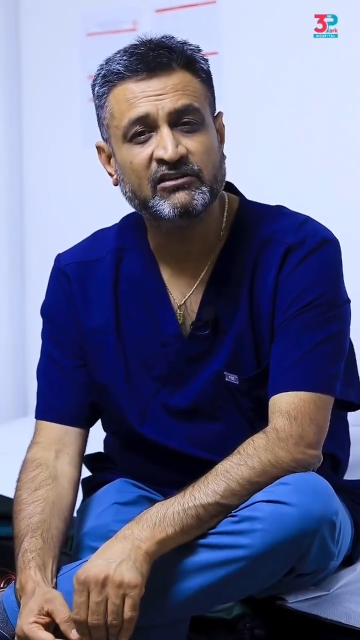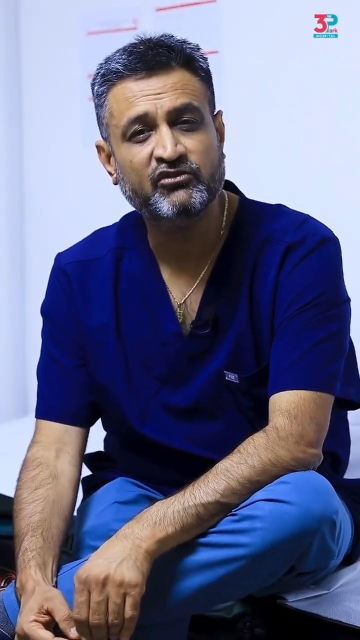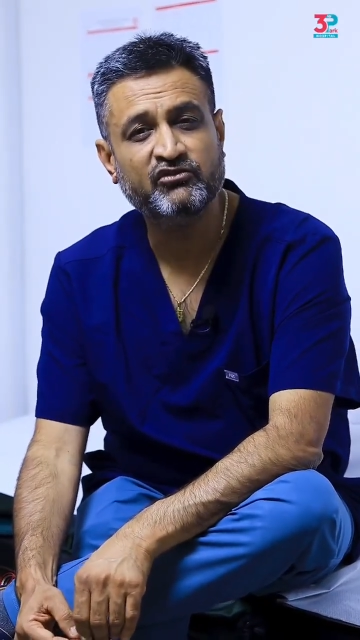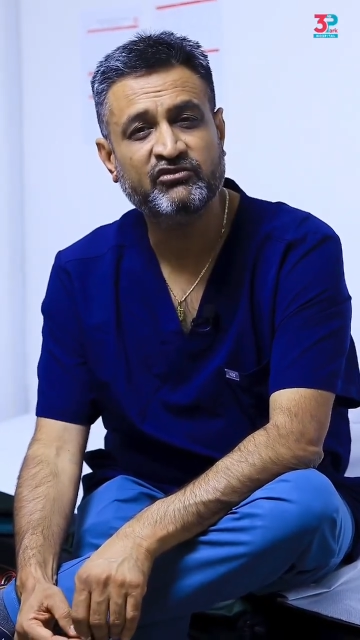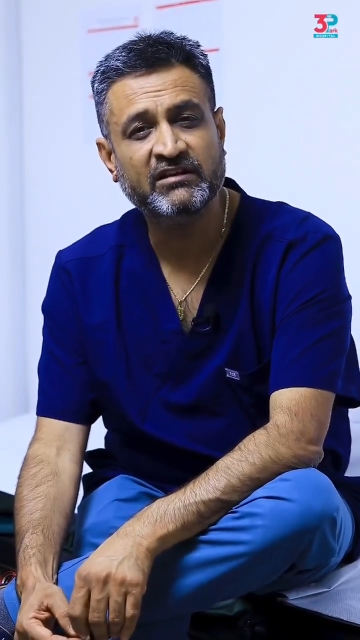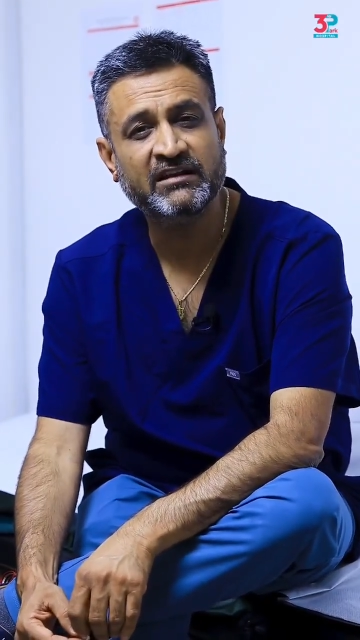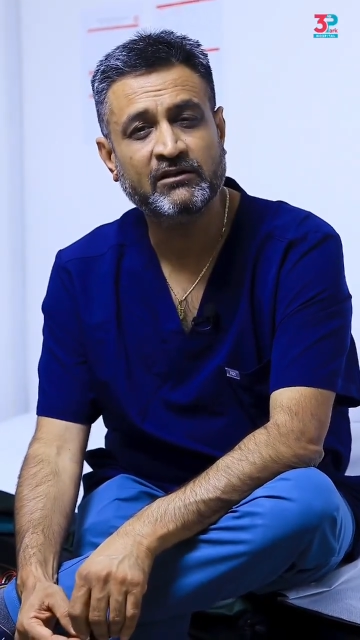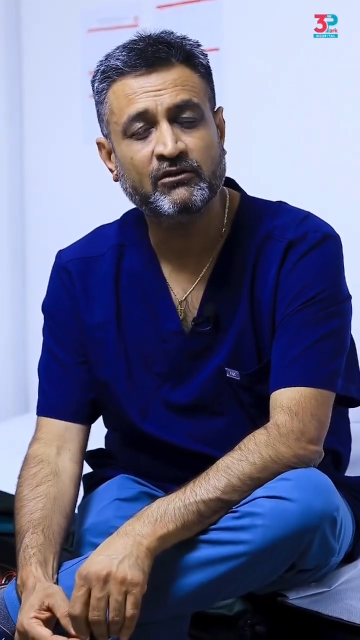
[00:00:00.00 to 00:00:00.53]

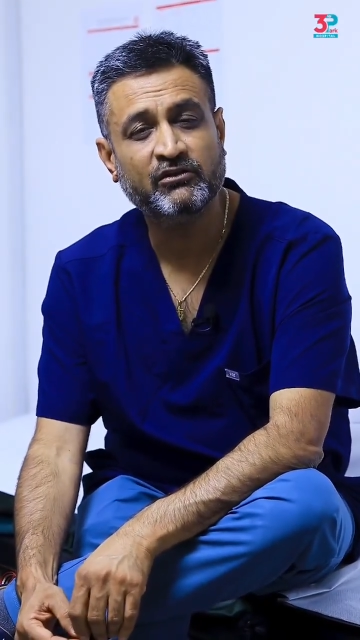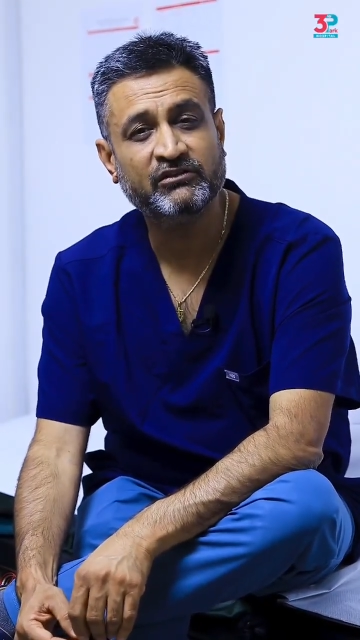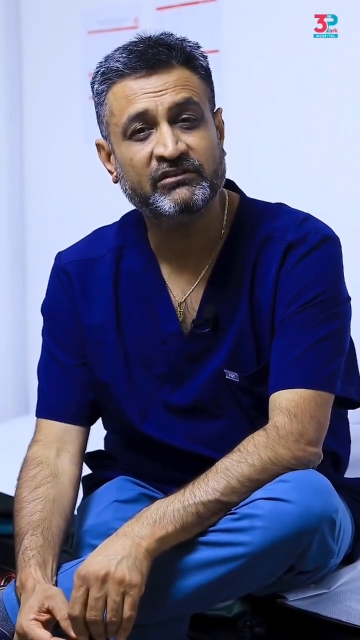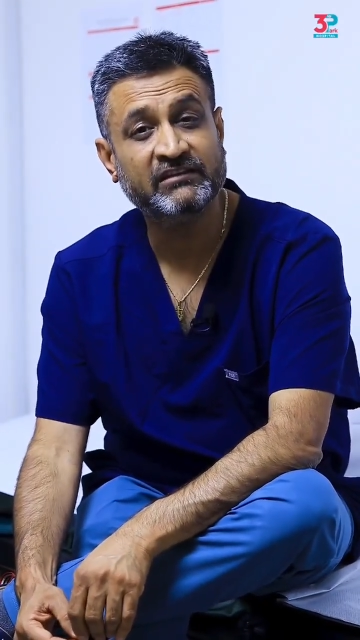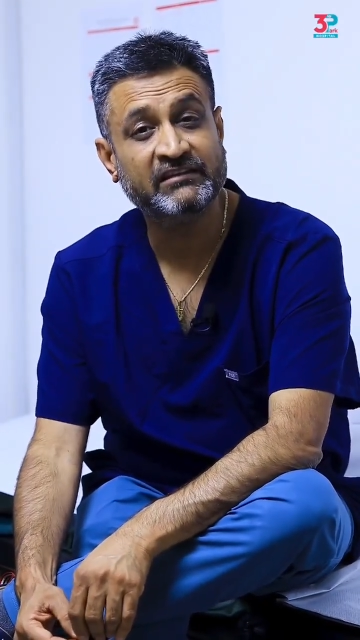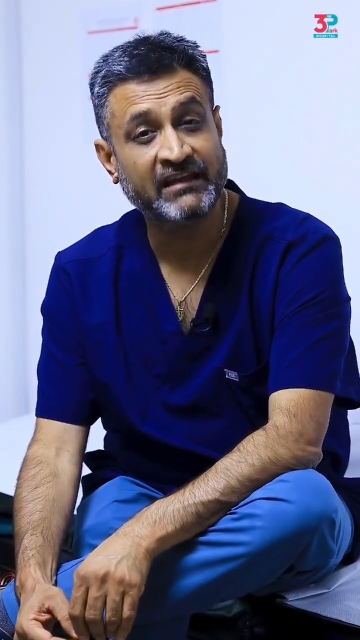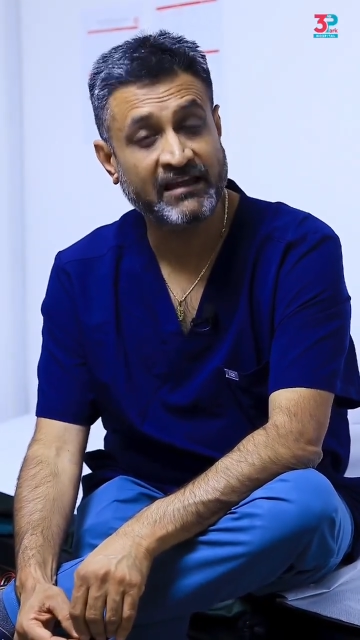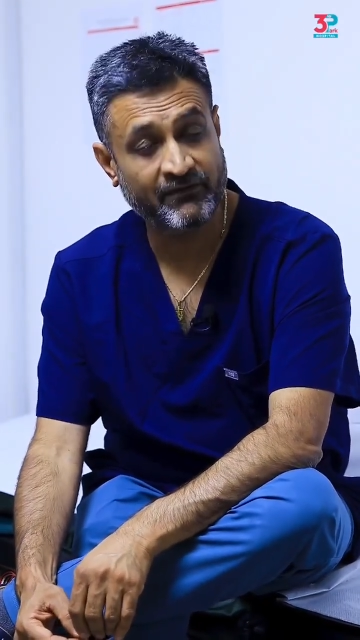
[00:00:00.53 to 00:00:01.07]
usually
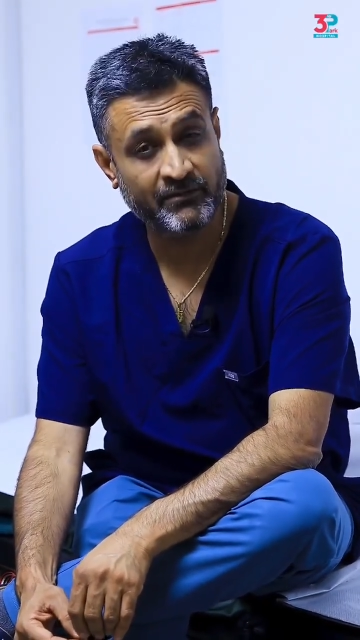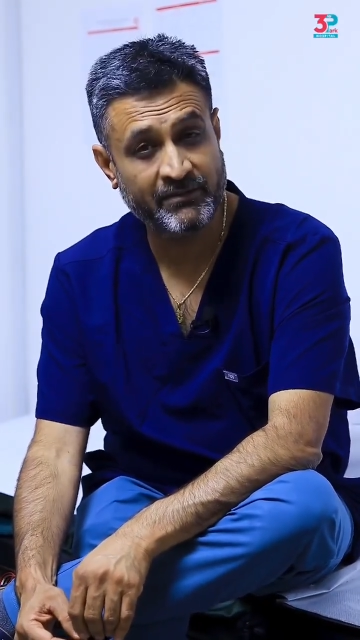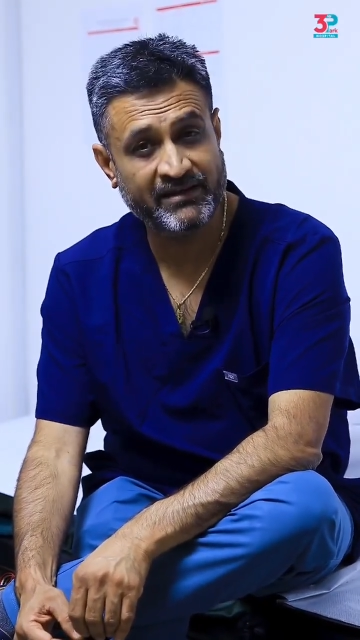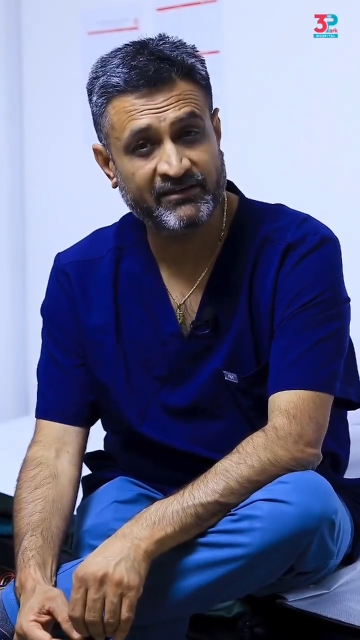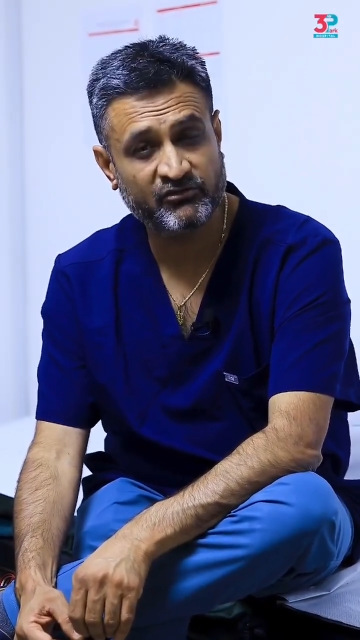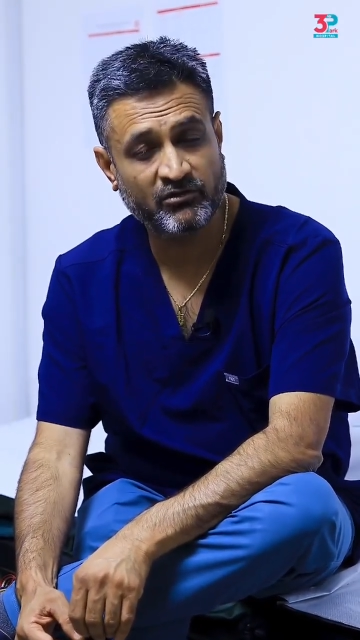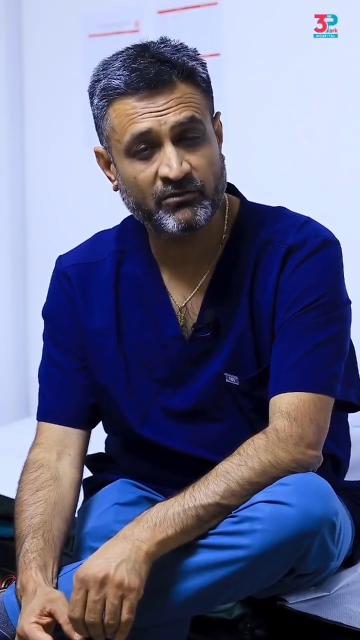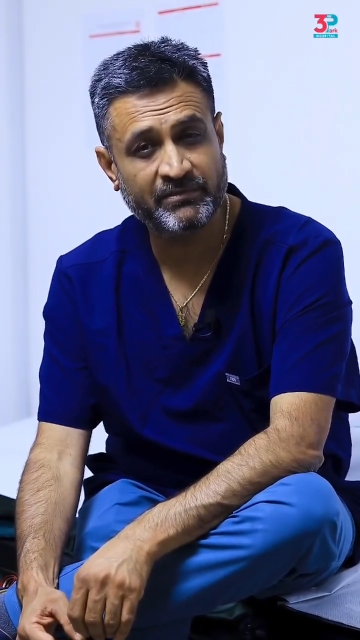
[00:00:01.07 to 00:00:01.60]
causes heavy
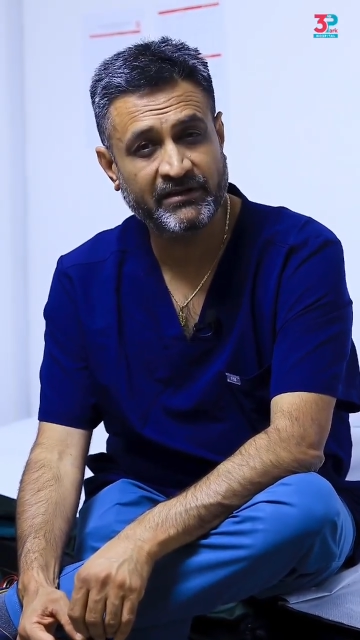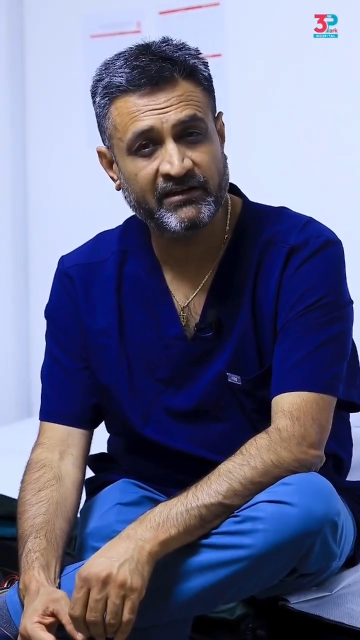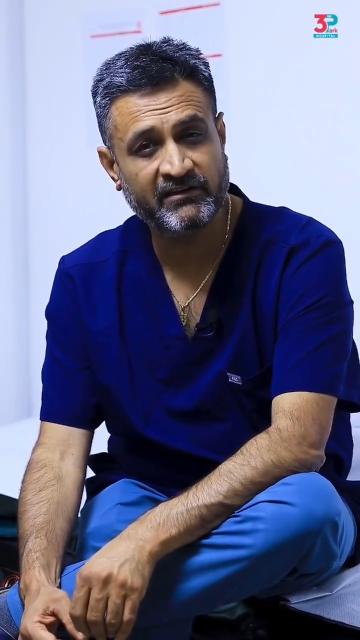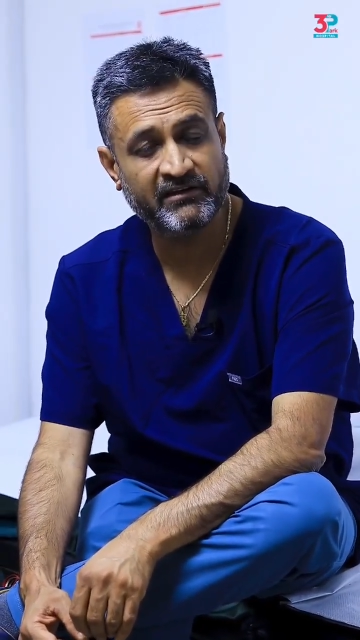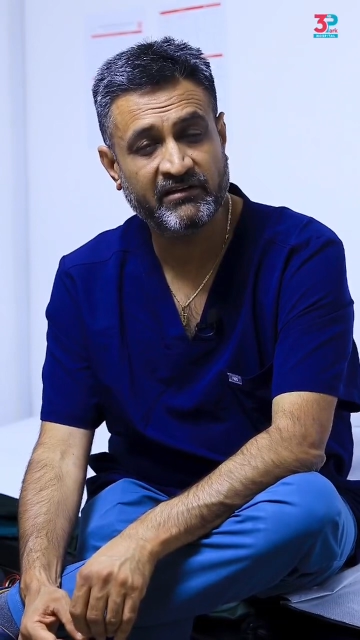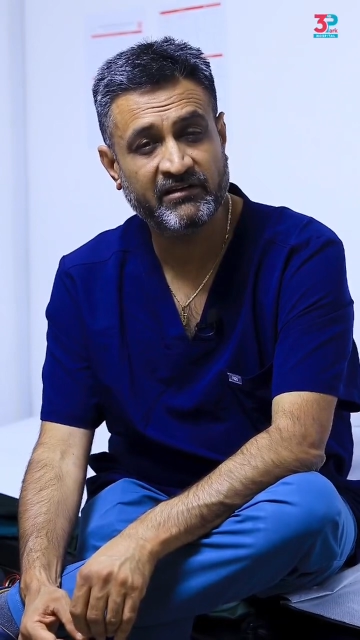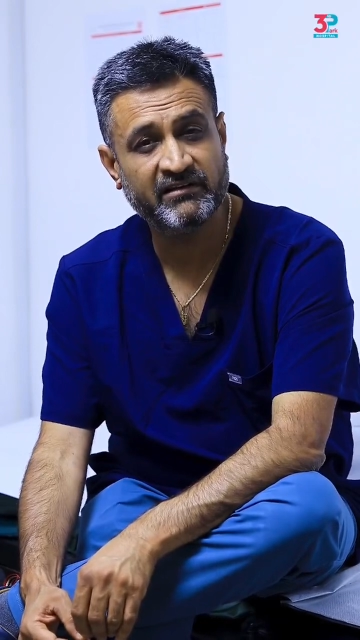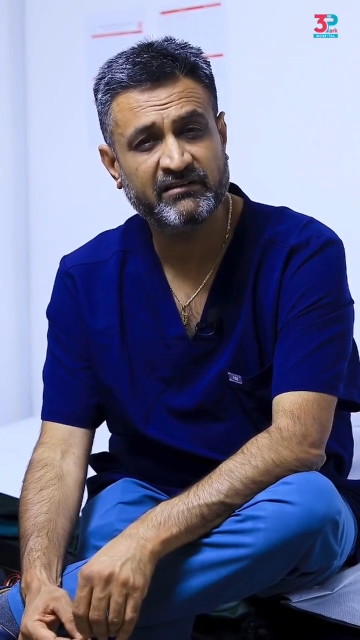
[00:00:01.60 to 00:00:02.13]
menstrual
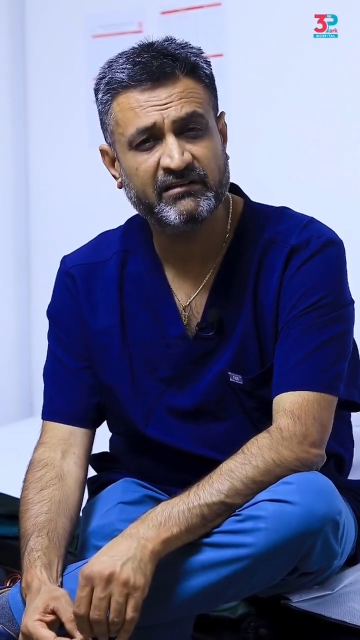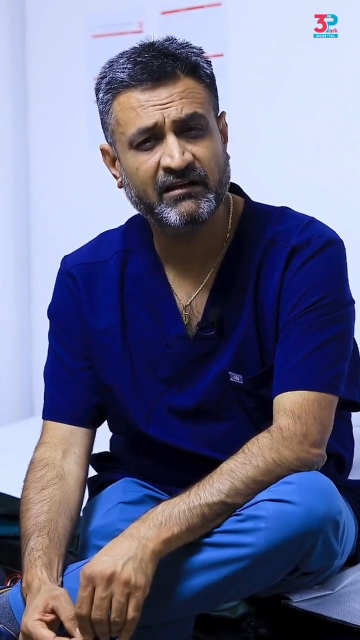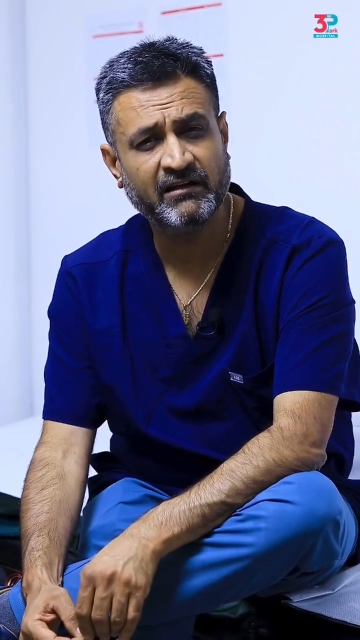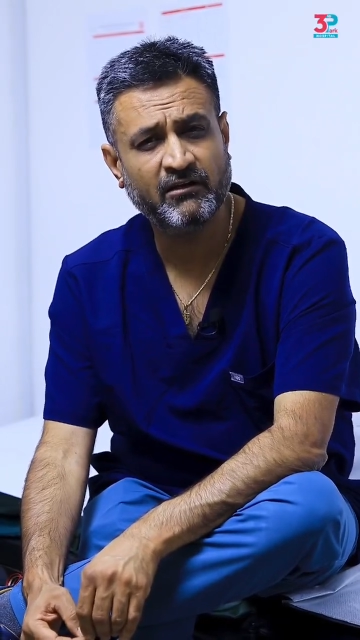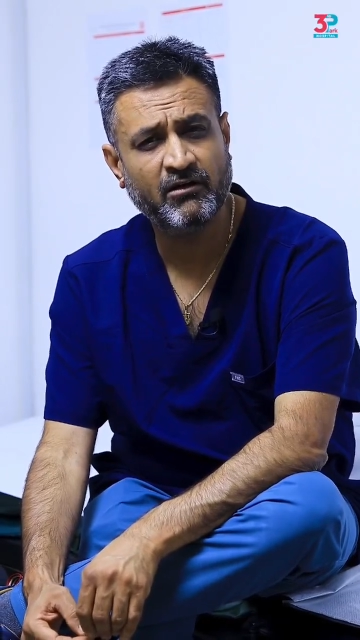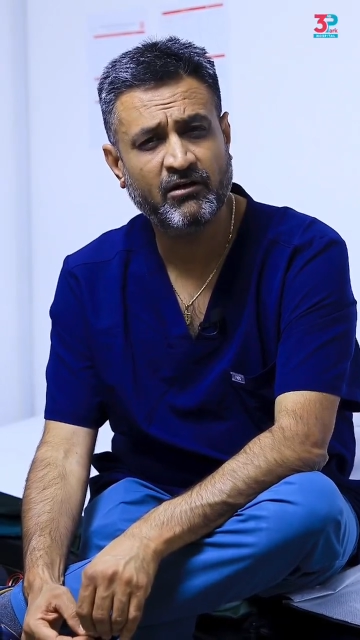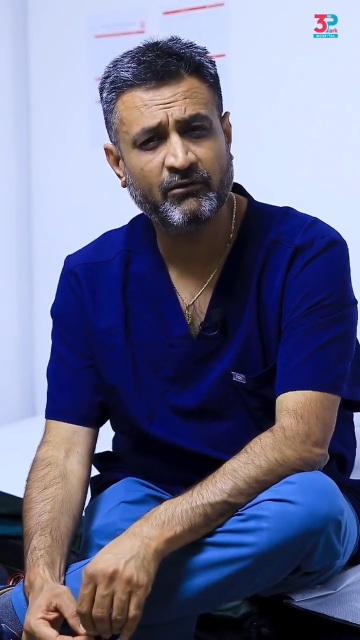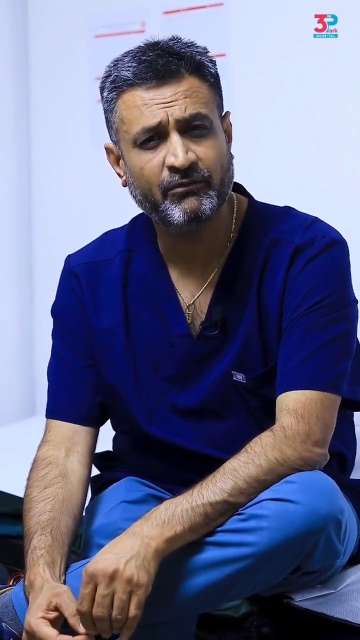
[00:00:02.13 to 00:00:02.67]
period
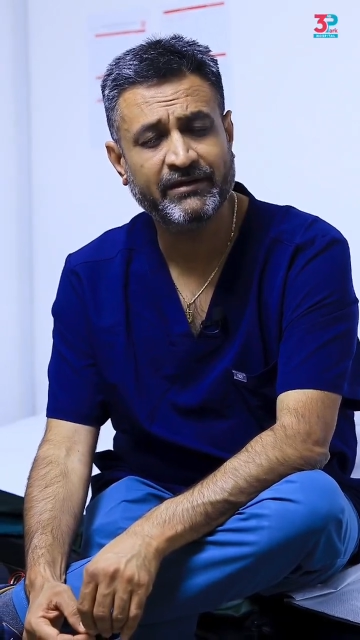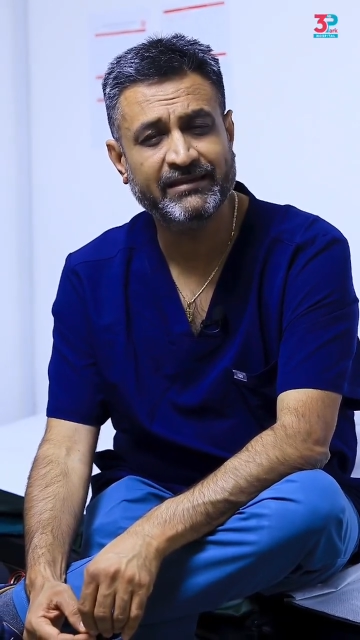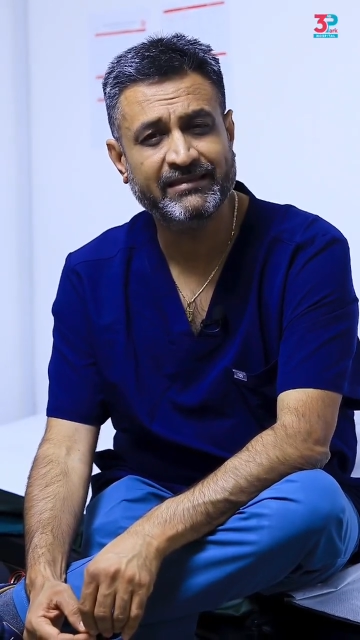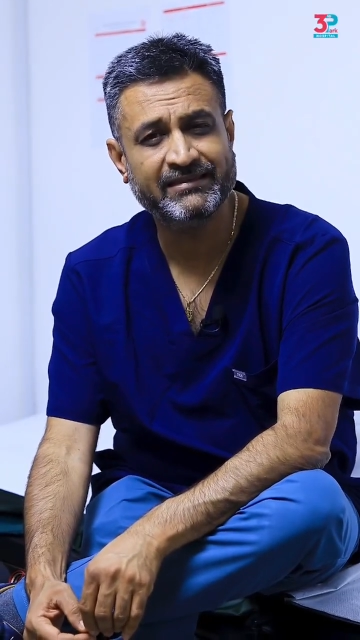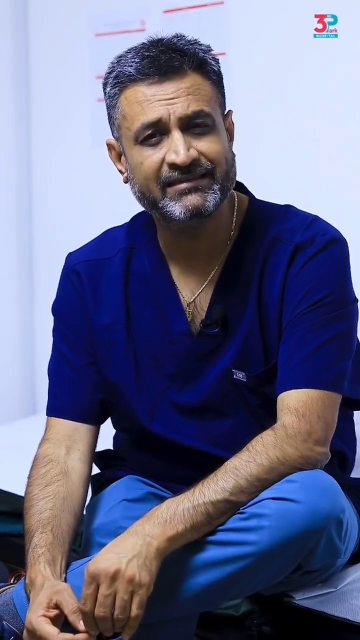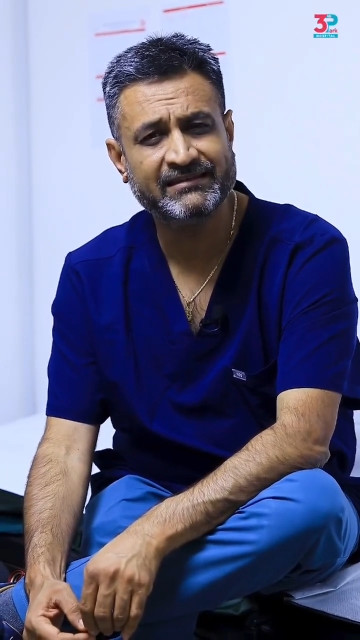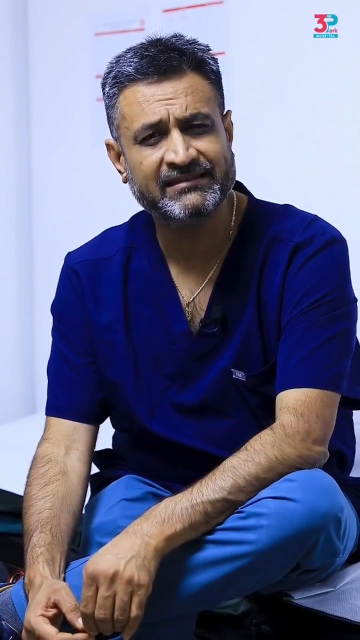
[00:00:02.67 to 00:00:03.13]
along with